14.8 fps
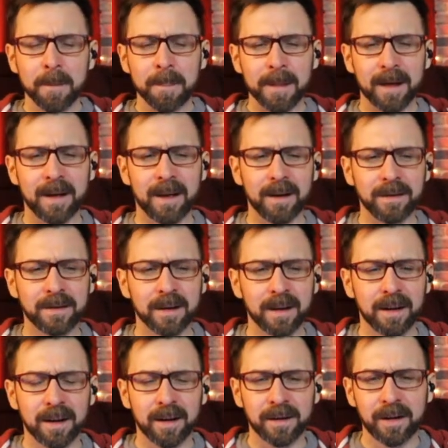And
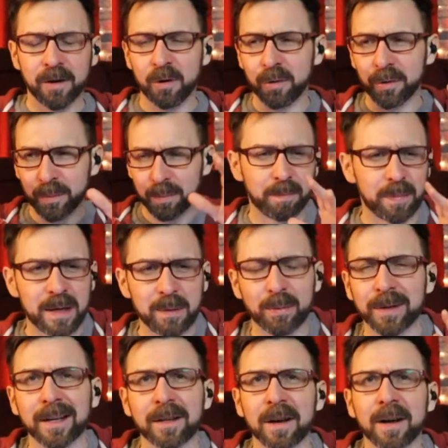the people
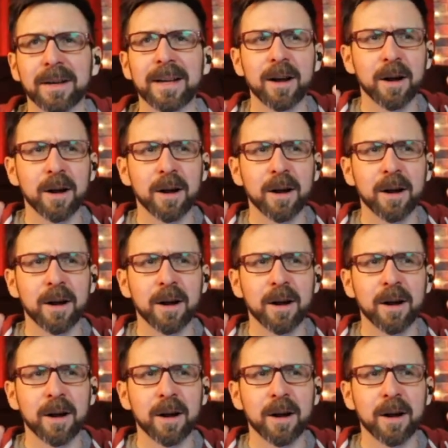that cut hair,